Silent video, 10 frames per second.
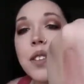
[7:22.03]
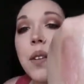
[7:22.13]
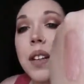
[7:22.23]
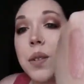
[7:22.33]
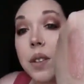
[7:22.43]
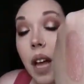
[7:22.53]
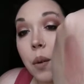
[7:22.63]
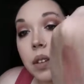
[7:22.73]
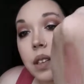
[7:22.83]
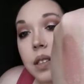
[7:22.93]
So that's what
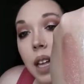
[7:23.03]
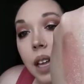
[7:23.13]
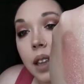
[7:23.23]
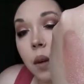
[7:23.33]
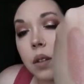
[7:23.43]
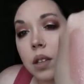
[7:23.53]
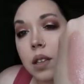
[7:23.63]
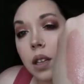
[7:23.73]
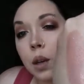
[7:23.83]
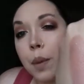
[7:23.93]
that one looks like. That one
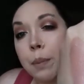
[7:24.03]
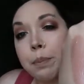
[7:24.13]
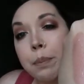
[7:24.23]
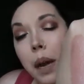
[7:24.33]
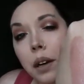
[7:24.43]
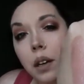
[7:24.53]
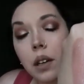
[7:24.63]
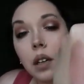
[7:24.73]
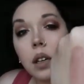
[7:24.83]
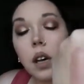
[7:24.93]
looks a little bit
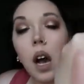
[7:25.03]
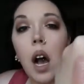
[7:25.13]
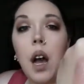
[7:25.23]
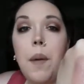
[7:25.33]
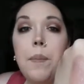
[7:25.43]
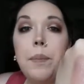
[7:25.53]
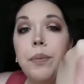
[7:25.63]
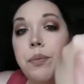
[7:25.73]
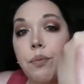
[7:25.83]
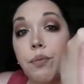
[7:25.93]
better.
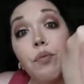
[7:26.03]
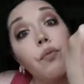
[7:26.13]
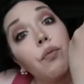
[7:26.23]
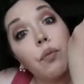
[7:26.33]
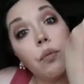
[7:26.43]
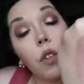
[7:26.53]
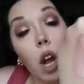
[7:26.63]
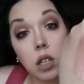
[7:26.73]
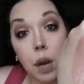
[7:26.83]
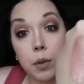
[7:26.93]
On
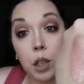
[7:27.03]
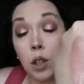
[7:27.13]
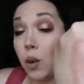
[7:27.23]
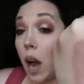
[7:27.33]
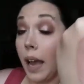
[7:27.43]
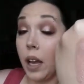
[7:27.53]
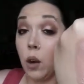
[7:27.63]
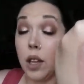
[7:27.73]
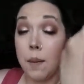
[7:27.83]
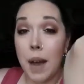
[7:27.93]
top of the glue. I
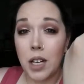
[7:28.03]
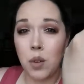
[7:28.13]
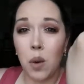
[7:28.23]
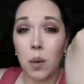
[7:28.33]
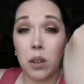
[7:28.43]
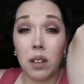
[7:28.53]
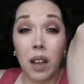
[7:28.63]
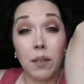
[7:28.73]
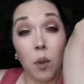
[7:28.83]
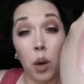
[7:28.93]
can only imagine what it would look
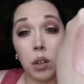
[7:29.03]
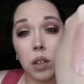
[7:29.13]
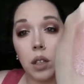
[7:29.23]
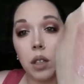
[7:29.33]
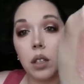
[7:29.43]
like foiled.